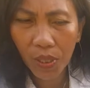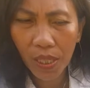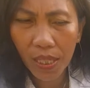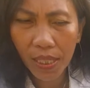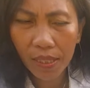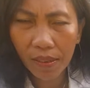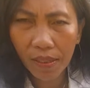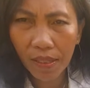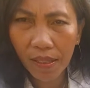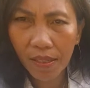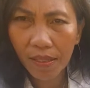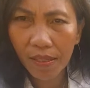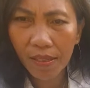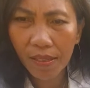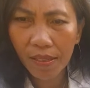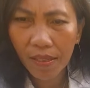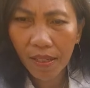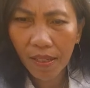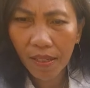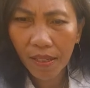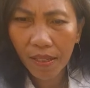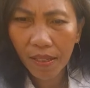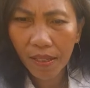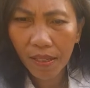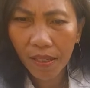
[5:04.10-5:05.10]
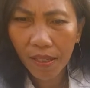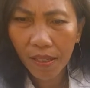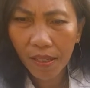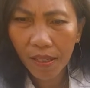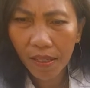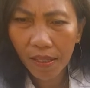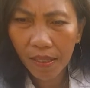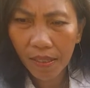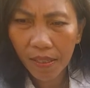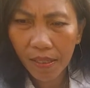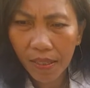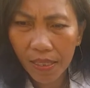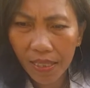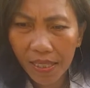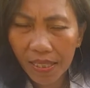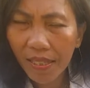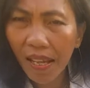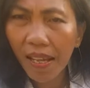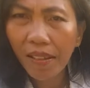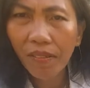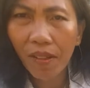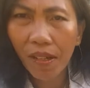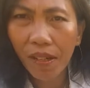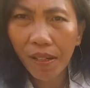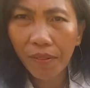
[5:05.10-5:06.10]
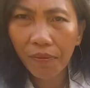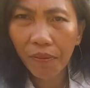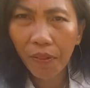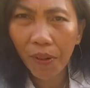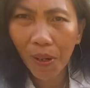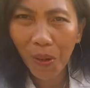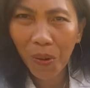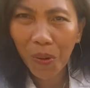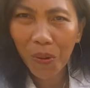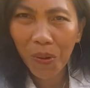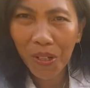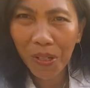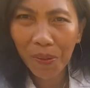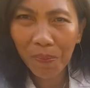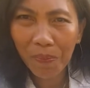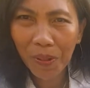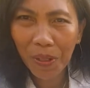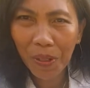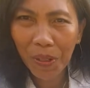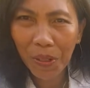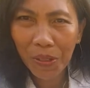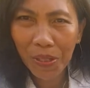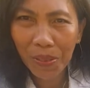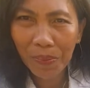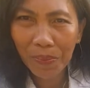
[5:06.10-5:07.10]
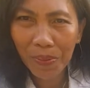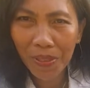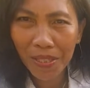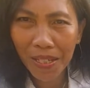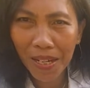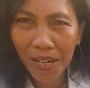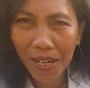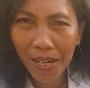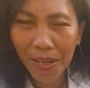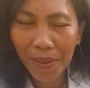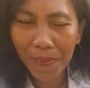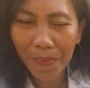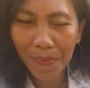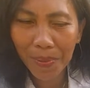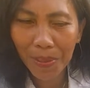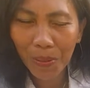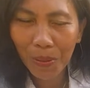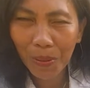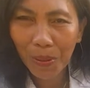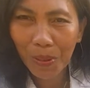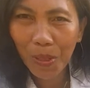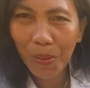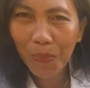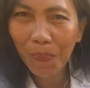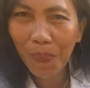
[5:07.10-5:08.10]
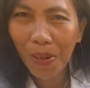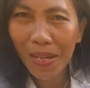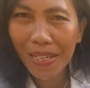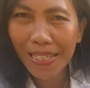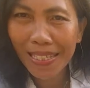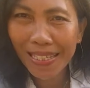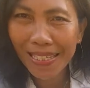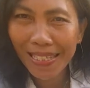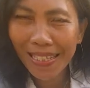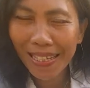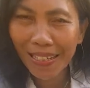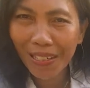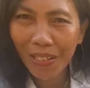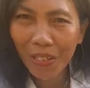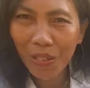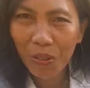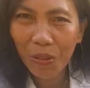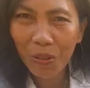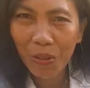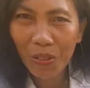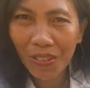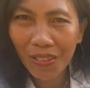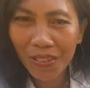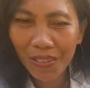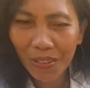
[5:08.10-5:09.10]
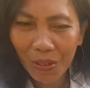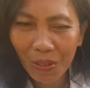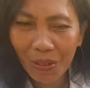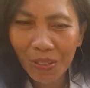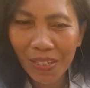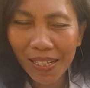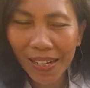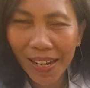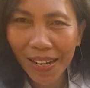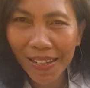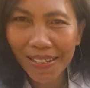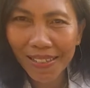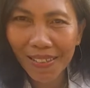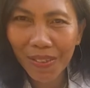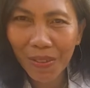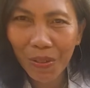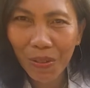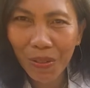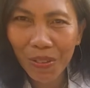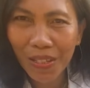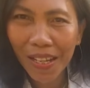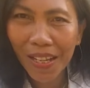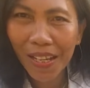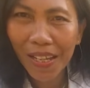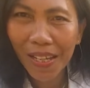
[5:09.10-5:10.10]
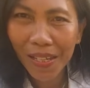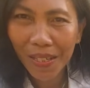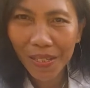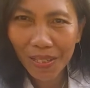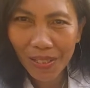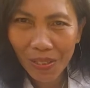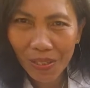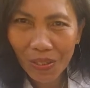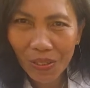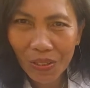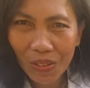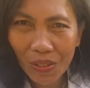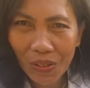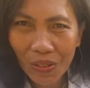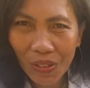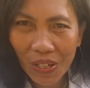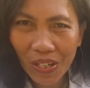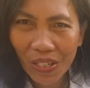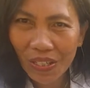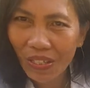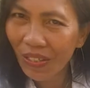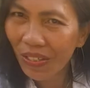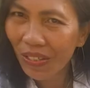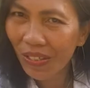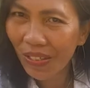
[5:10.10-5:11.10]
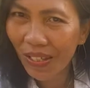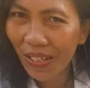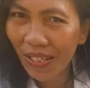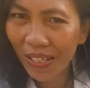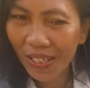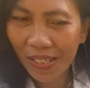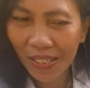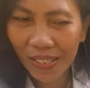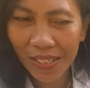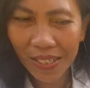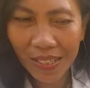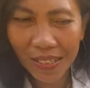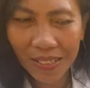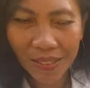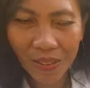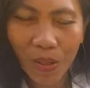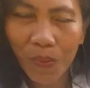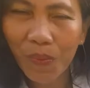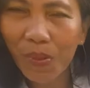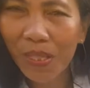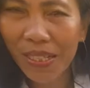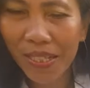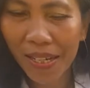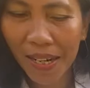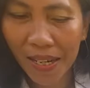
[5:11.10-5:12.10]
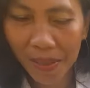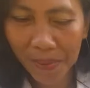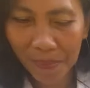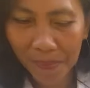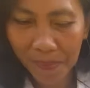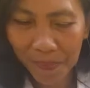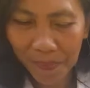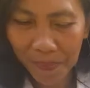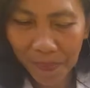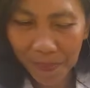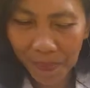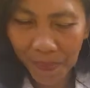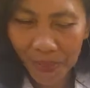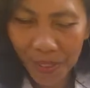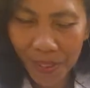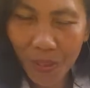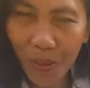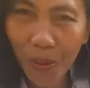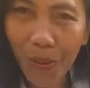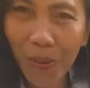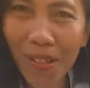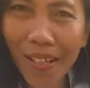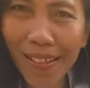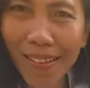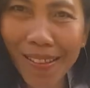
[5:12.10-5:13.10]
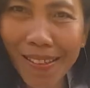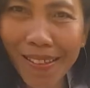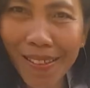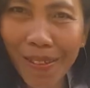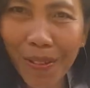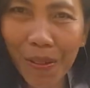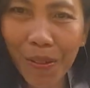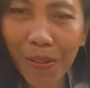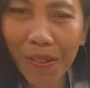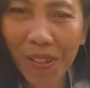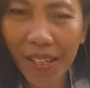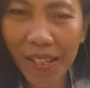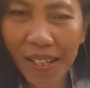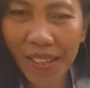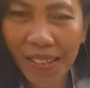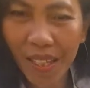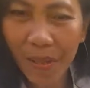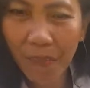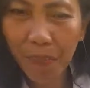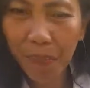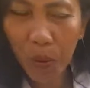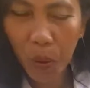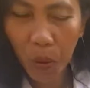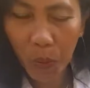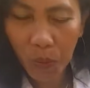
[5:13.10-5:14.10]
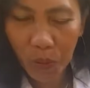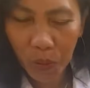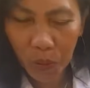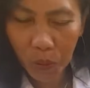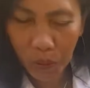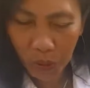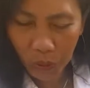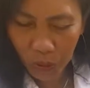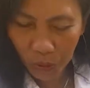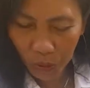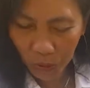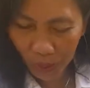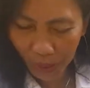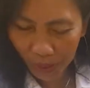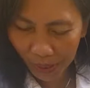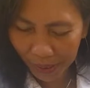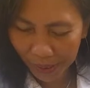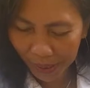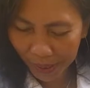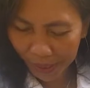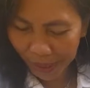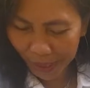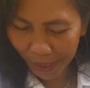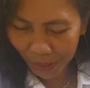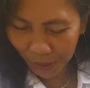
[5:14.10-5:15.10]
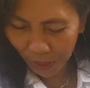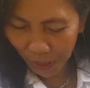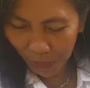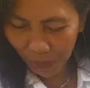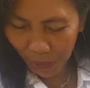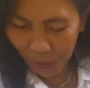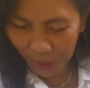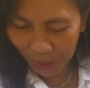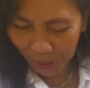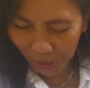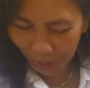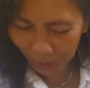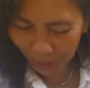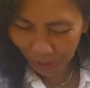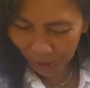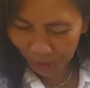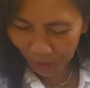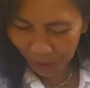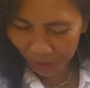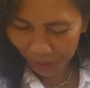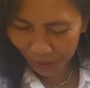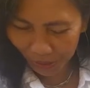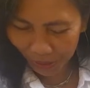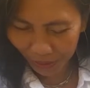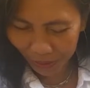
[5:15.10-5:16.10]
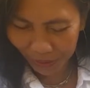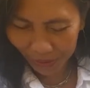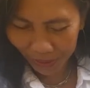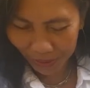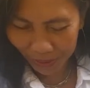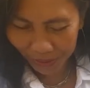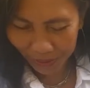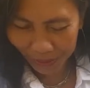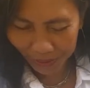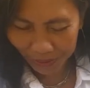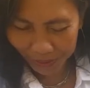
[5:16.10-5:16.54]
it is stay there for a longer period of time. So your plants can utilize those nutrients in over time. So that is good thing. It improves your soil. So I'm going to show it to you.